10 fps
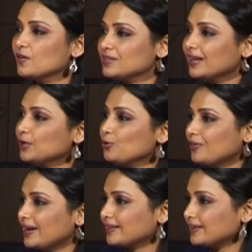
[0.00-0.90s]
you felt like you
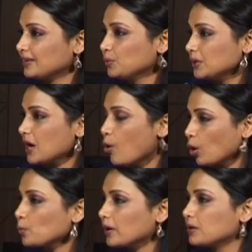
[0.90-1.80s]
felt like the, you were the
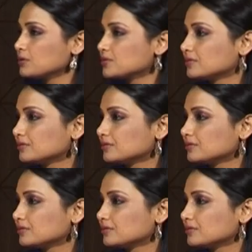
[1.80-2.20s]
odd one out.